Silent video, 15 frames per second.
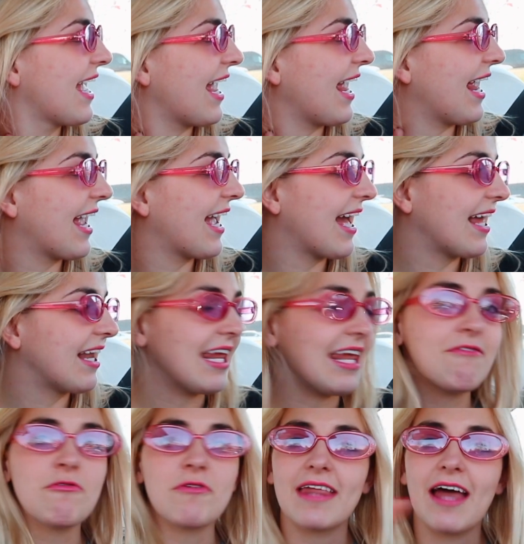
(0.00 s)
And
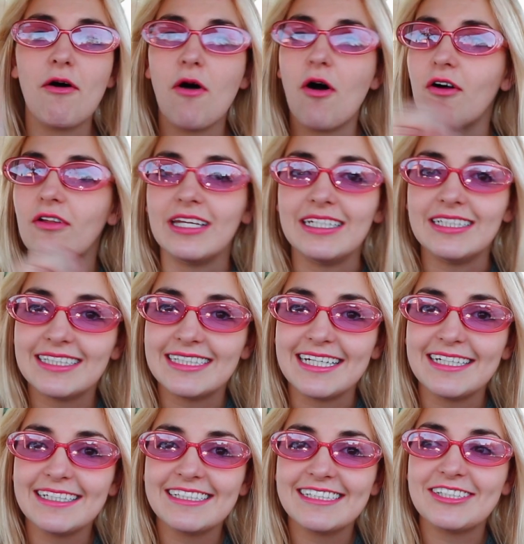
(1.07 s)
even without all these
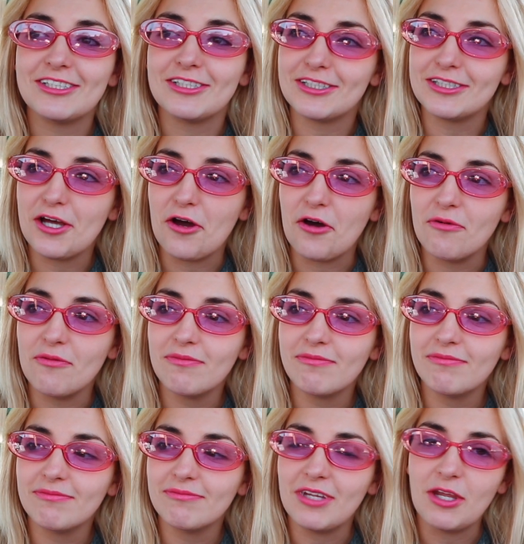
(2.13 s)
things, just know
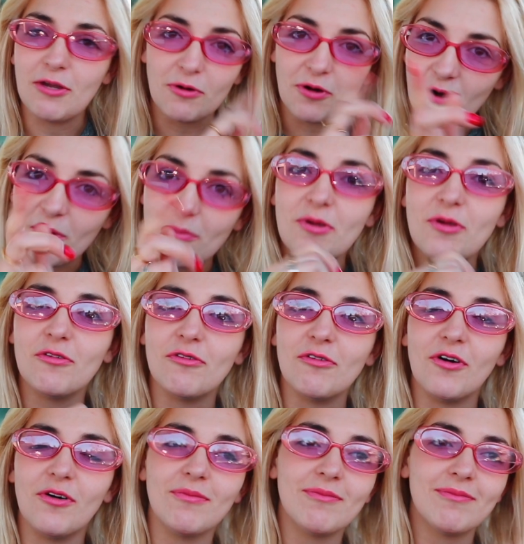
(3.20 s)
you are all
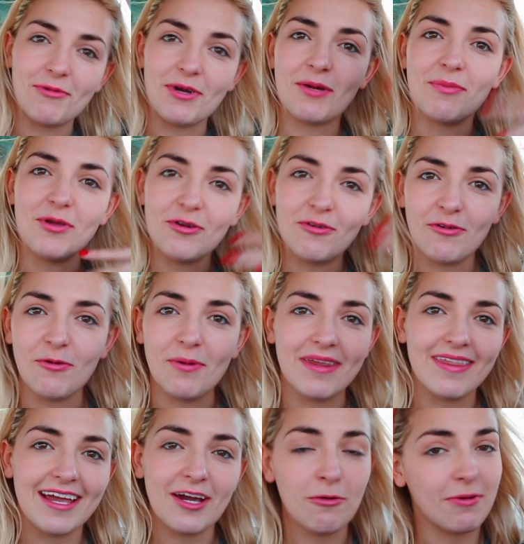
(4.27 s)
beautiful. We are beautiful with
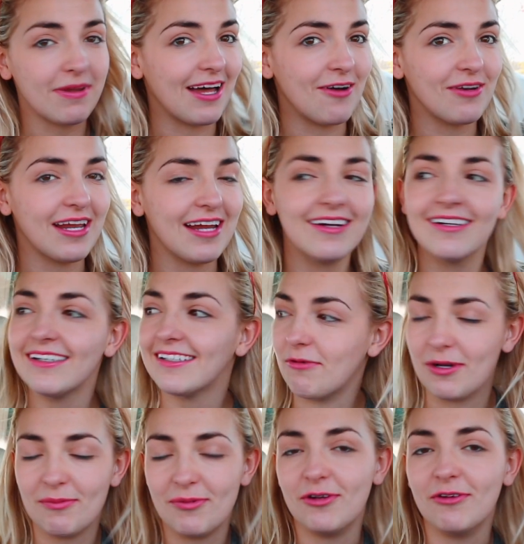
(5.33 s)
hair, without hair. We
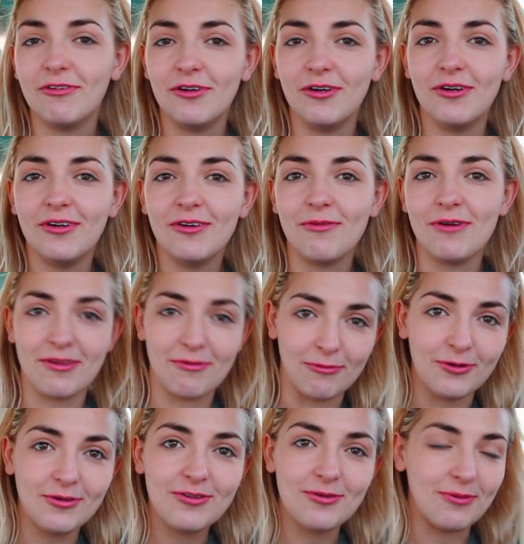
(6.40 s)
are beautiful with
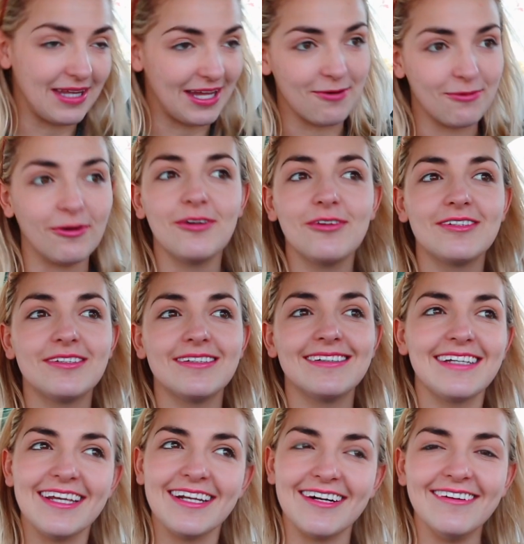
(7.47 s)
roots, without roots.
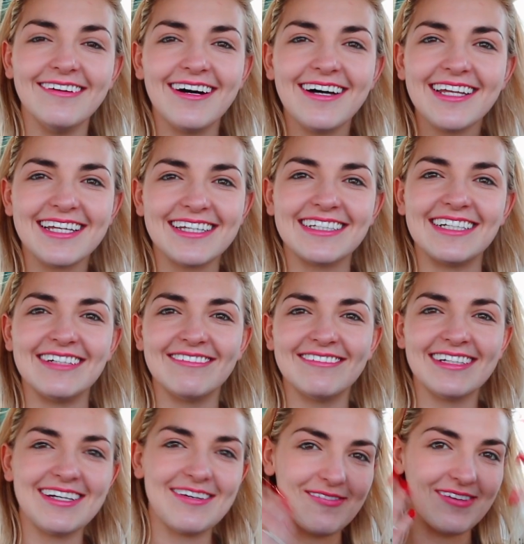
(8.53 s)
You know, all that stuff.
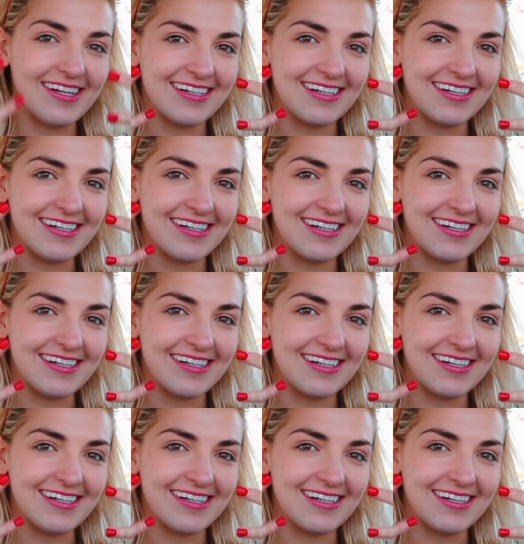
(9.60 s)
With our